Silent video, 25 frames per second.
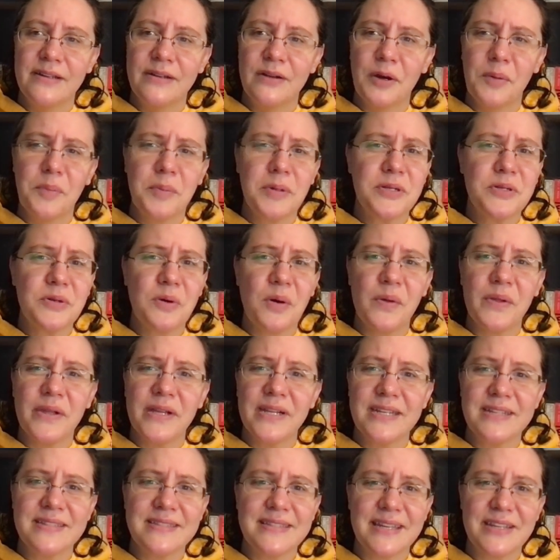or
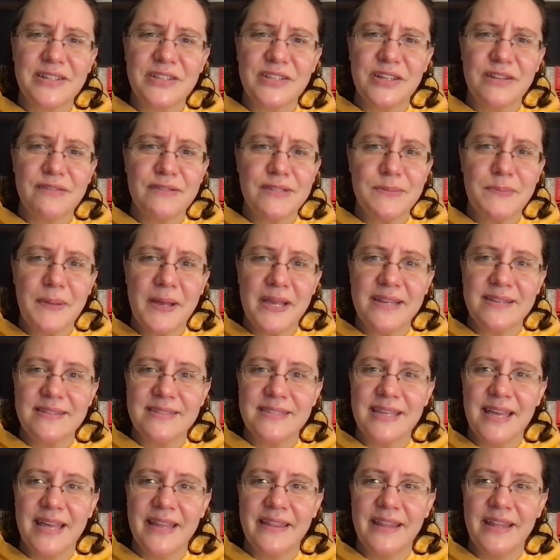patrolling a section of
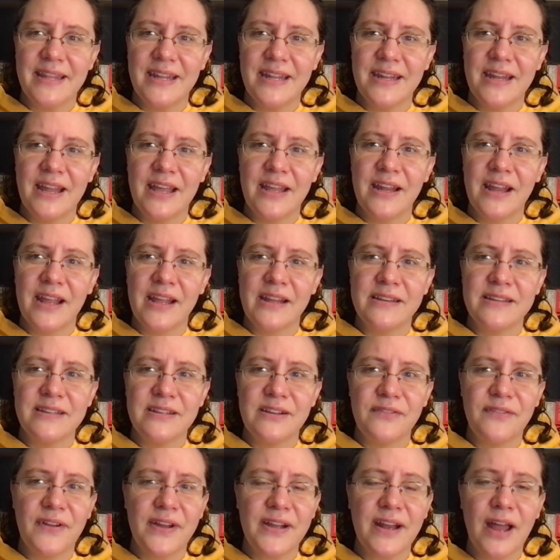space and then an
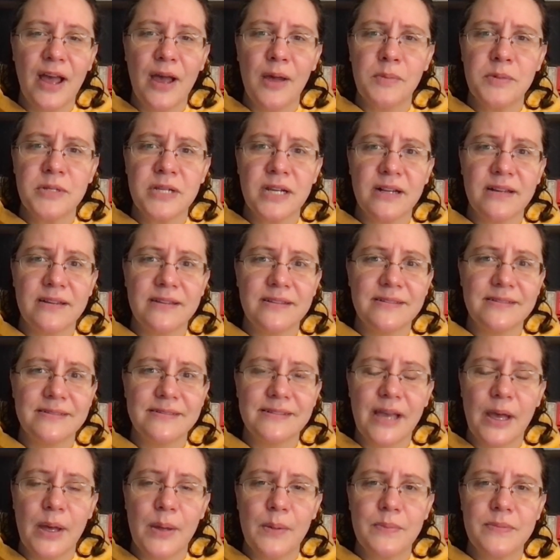unidentified object
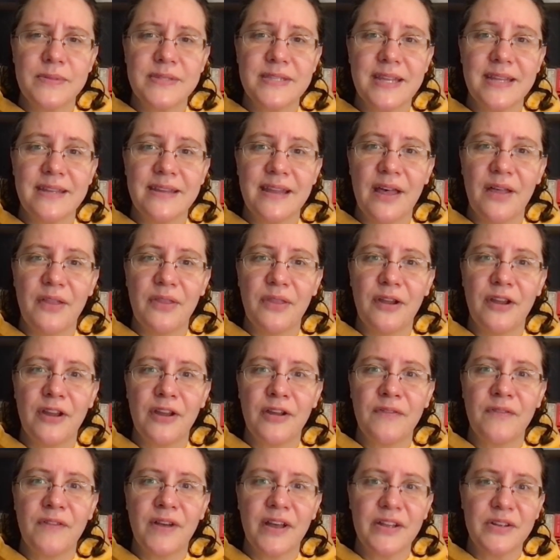comes and now
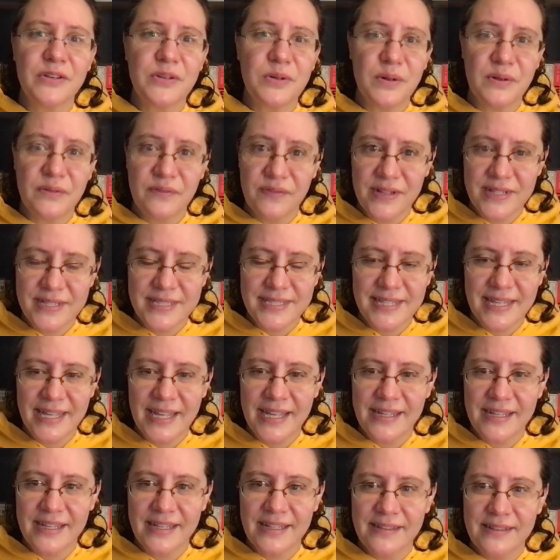they've gone to
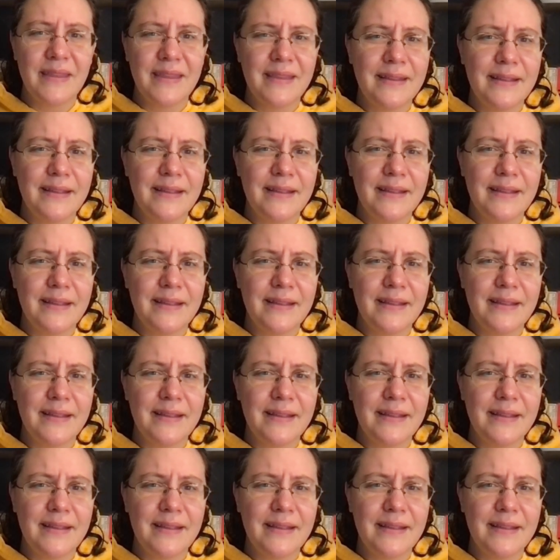investigate it.